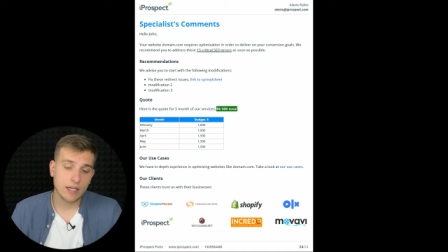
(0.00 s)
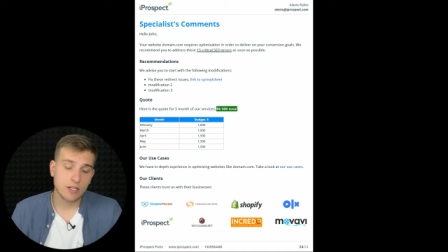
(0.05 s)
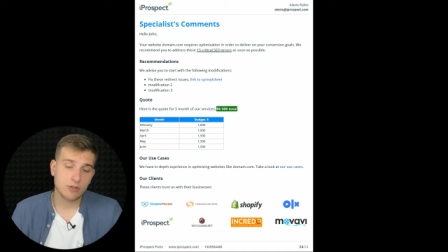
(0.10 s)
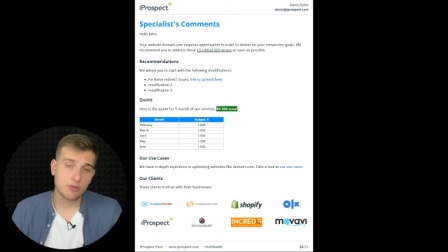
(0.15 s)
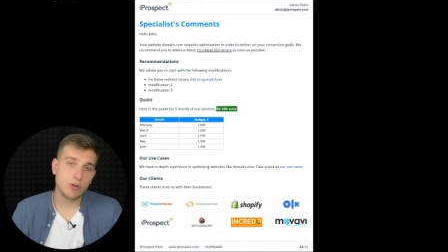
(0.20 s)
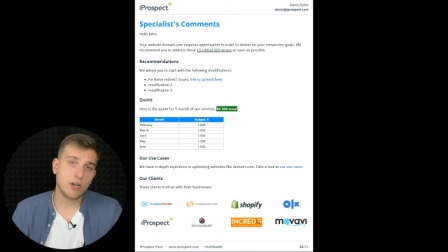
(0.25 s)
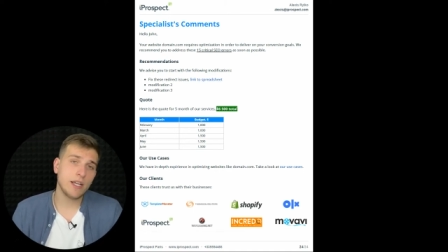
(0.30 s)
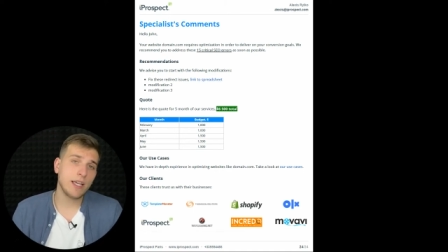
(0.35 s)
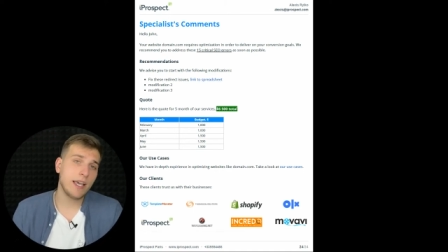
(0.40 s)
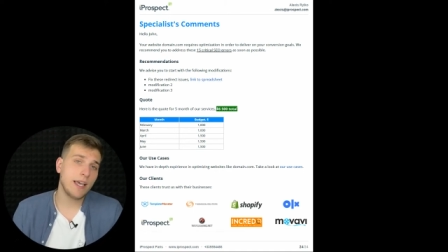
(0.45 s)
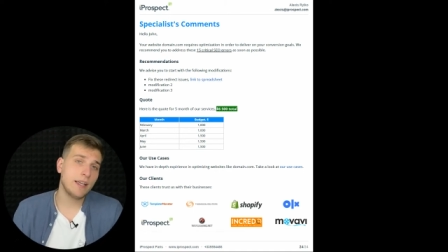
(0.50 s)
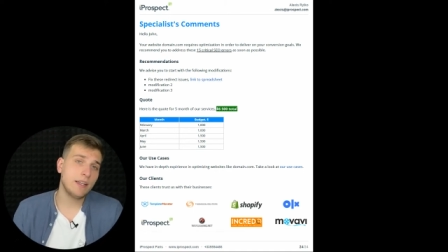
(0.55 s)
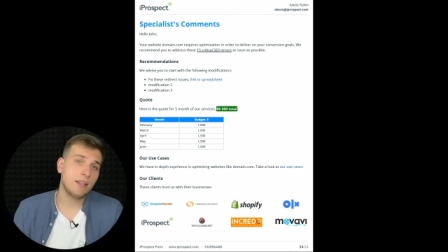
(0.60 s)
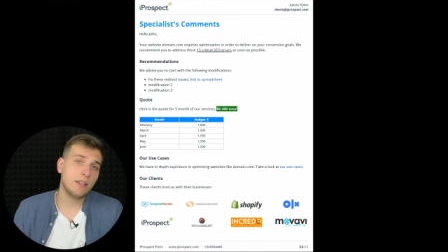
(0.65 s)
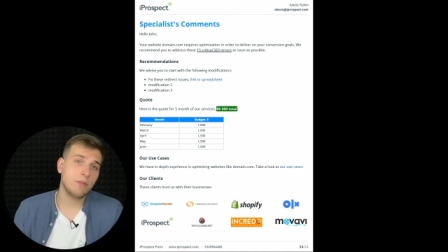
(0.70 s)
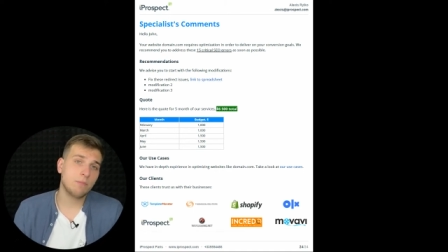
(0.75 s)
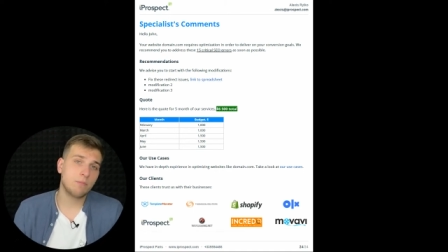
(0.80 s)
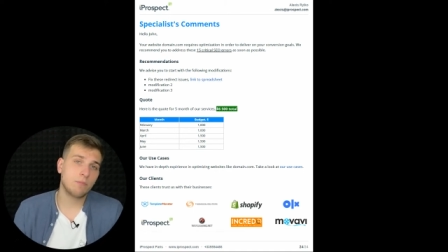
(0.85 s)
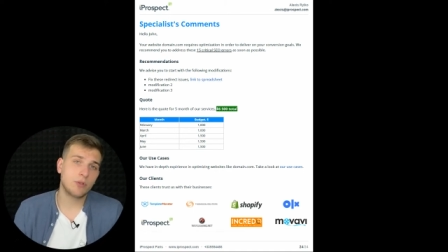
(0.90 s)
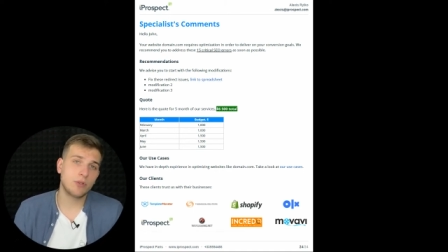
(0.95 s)
try
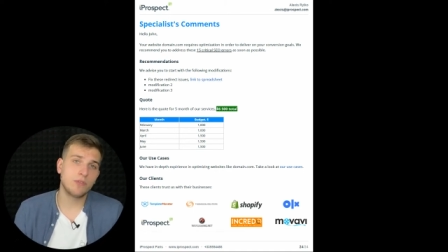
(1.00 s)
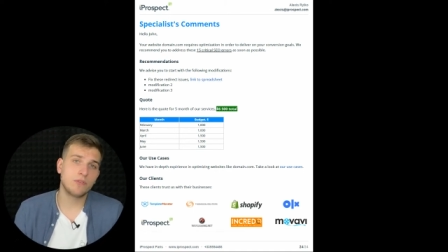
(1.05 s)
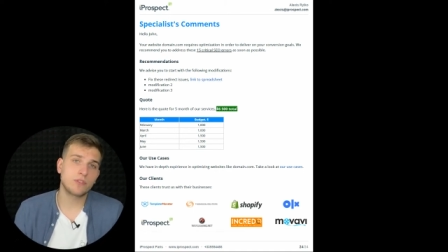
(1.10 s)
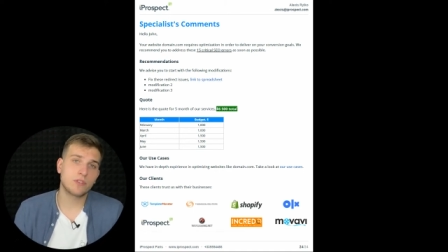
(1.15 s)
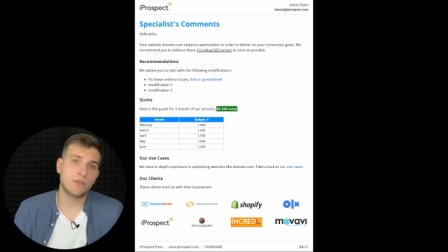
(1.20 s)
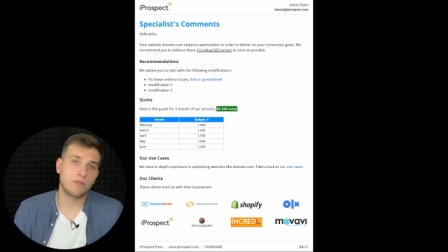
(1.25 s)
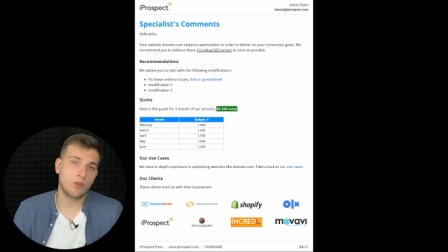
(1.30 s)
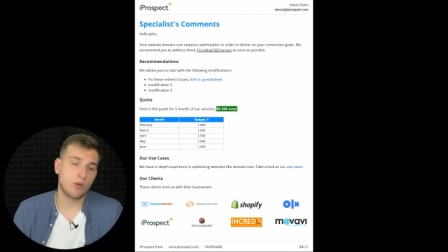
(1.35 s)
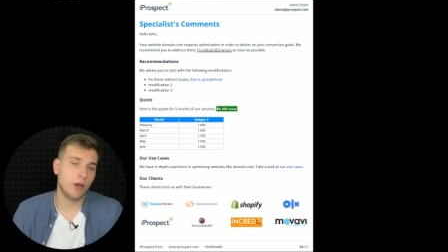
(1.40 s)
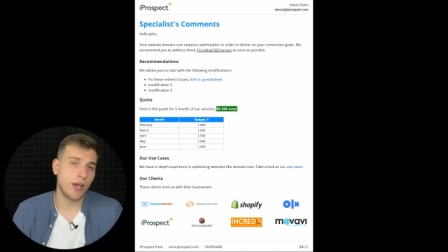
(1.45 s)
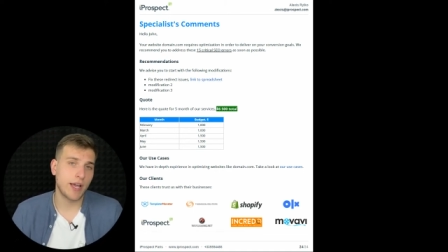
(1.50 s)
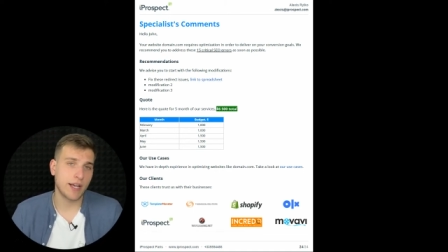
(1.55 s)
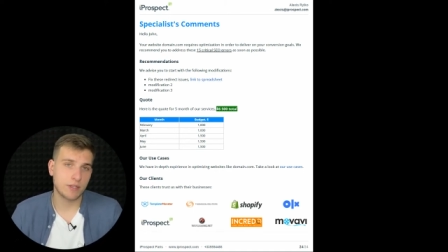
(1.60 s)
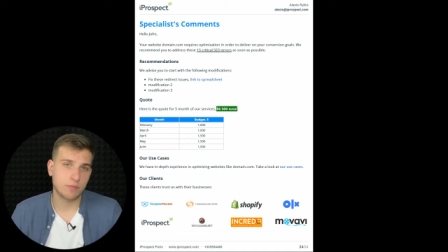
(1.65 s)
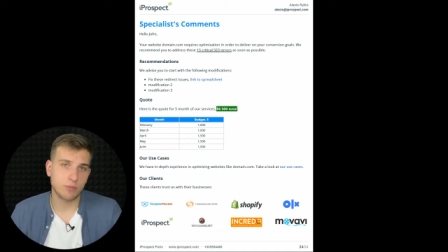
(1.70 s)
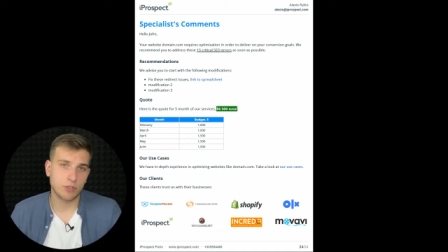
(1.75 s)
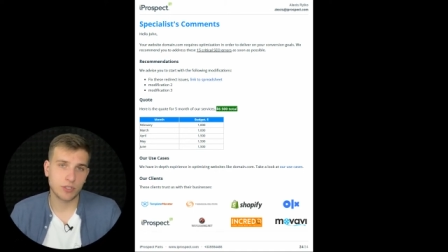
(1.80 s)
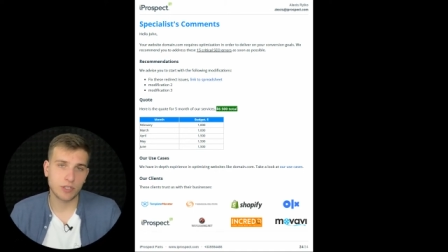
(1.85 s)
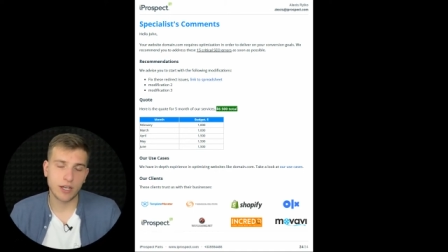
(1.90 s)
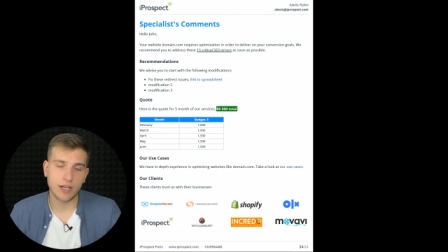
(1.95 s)
adding proofs of your
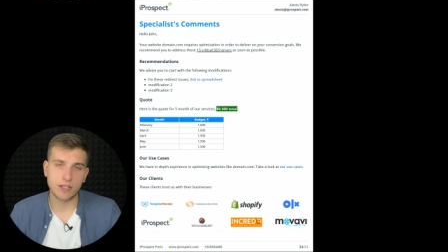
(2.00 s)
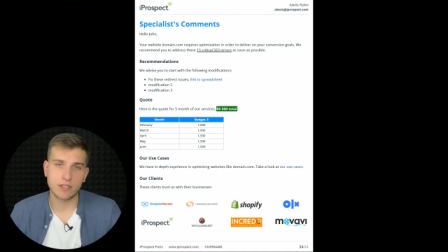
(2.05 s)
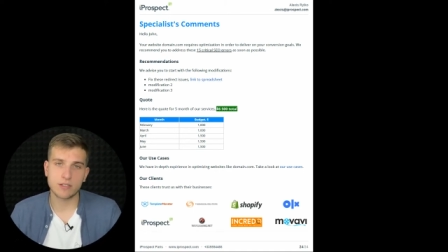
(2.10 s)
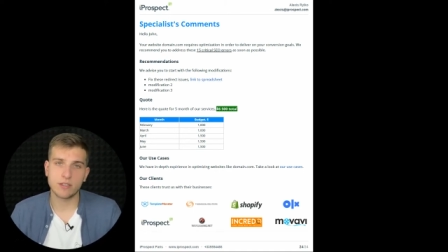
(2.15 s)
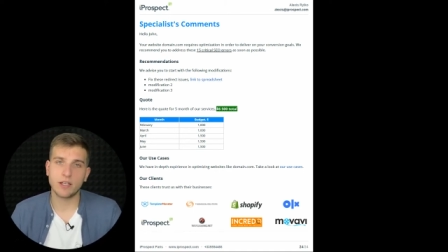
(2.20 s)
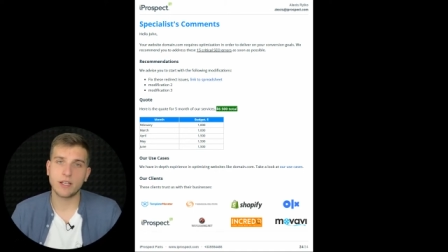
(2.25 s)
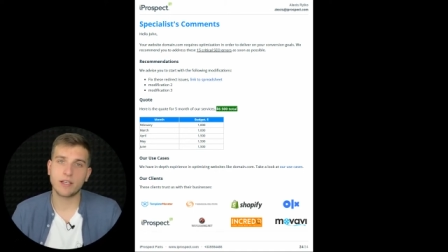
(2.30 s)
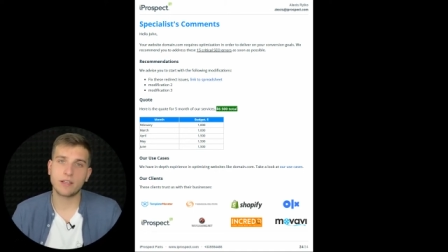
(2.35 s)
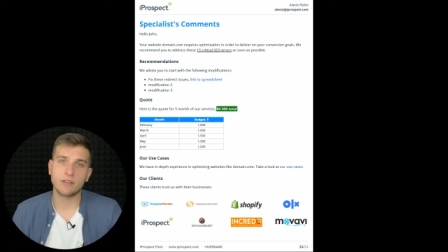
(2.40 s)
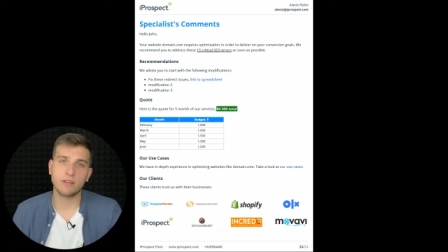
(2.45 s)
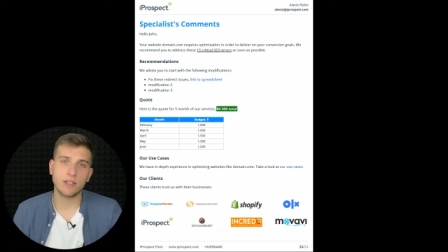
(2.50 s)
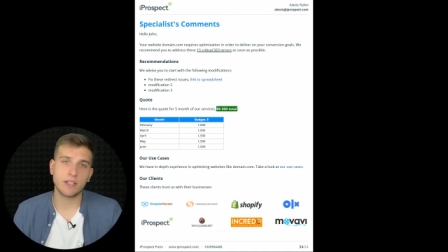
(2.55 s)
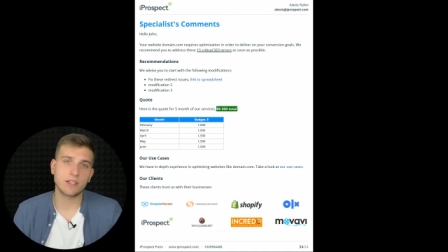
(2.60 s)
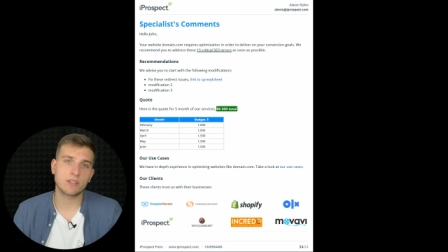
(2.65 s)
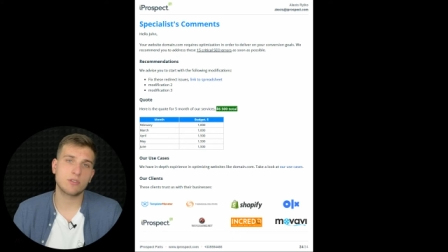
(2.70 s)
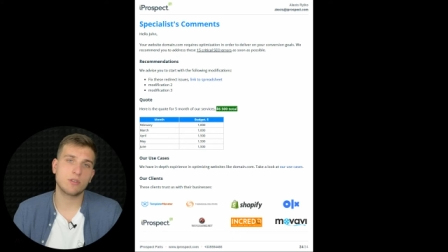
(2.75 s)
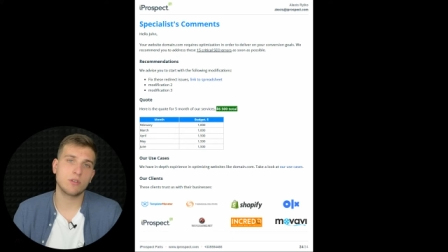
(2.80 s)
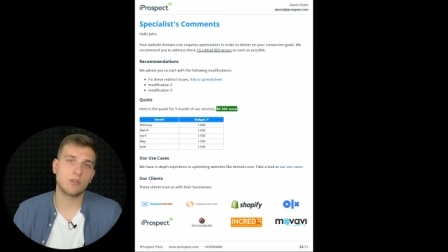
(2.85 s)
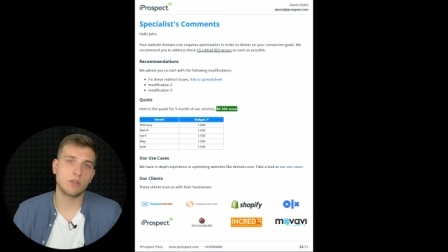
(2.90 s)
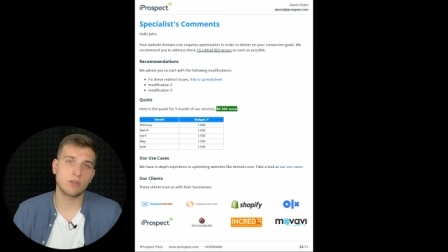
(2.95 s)
expertise like
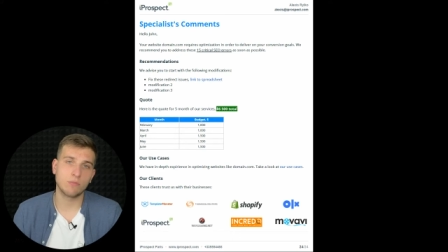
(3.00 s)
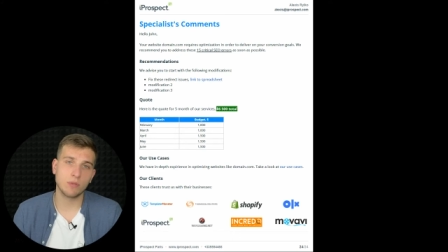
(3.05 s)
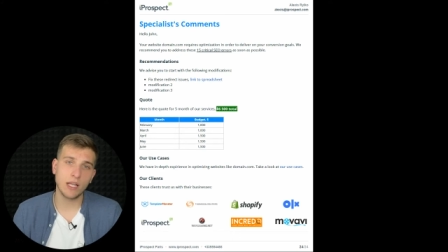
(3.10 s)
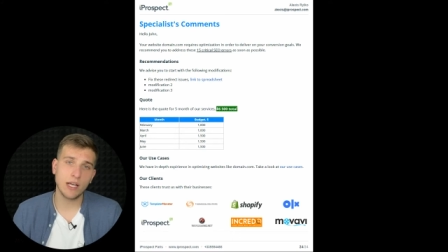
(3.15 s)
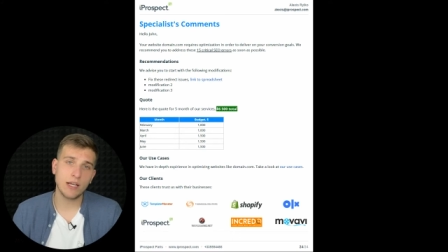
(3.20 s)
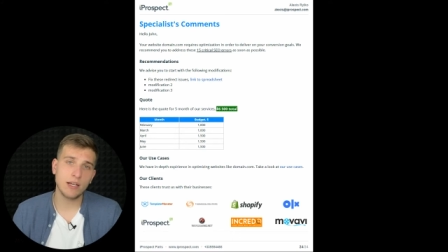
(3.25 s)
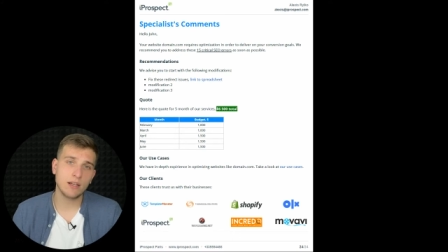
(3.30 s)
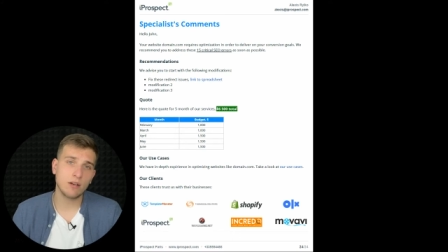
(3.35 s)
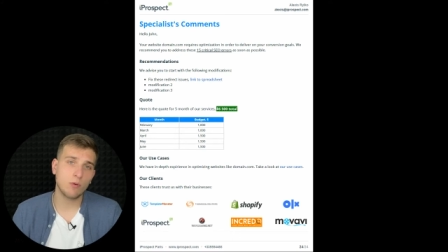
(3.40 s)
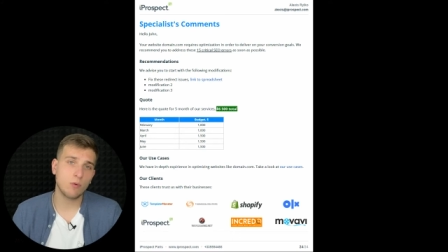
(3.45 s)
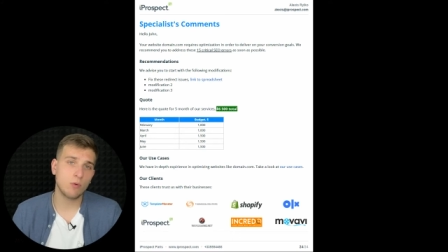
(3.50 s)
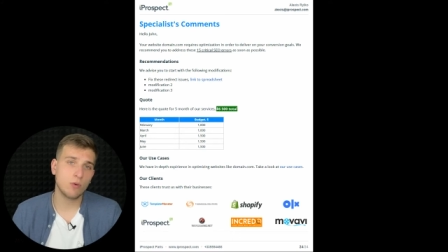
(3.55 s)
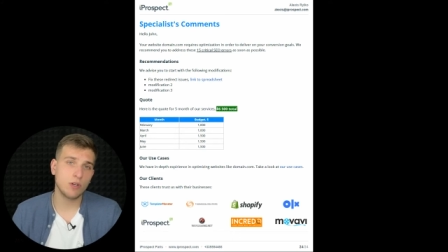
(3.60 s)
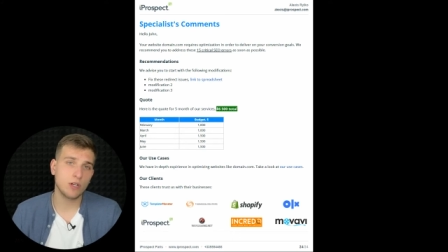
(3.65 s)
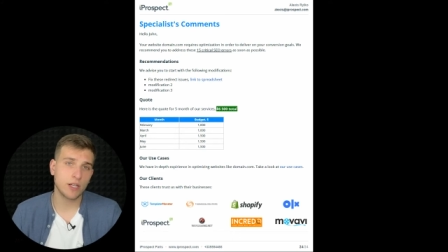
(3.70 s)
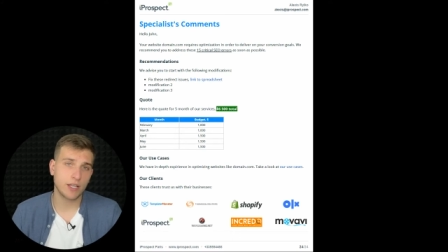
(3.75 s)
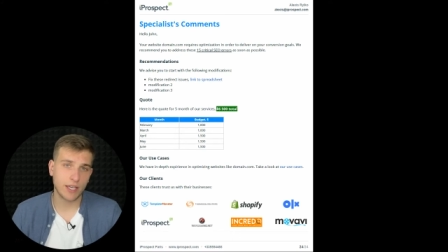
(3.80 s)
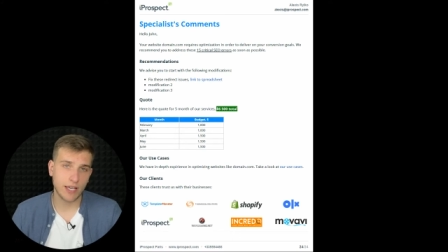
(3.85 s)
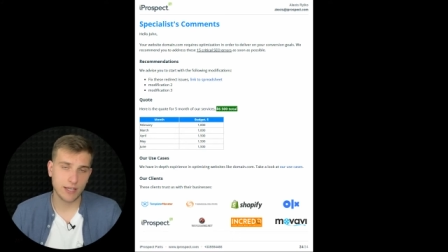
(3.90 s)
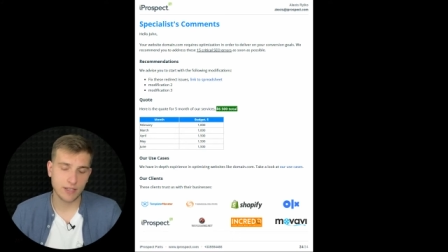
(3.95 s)
links to your blog
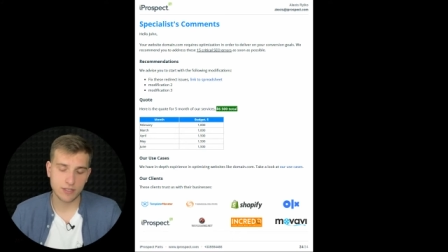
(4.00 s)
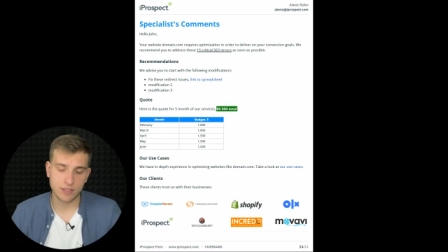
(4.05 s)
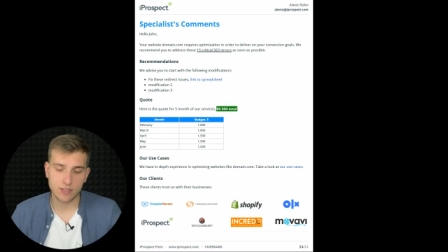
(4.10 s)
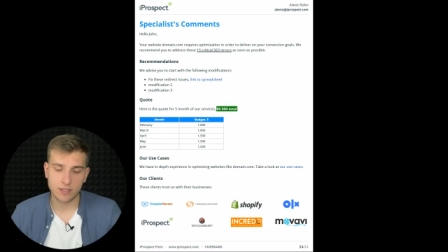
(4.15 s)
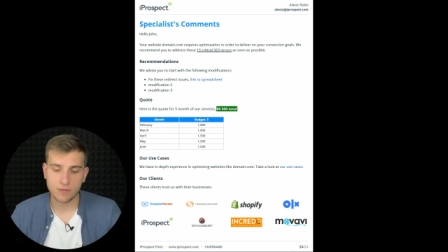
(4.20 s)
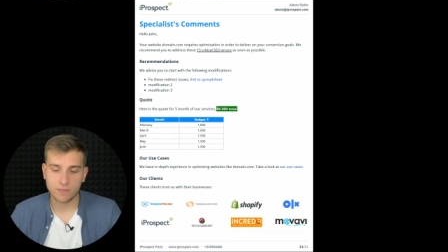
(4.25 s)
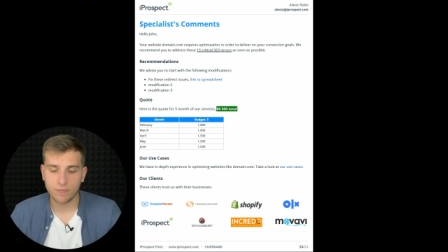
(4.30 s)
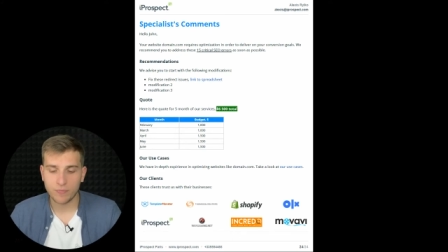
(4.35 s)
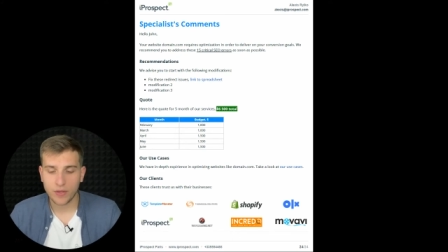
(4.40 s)
or cases,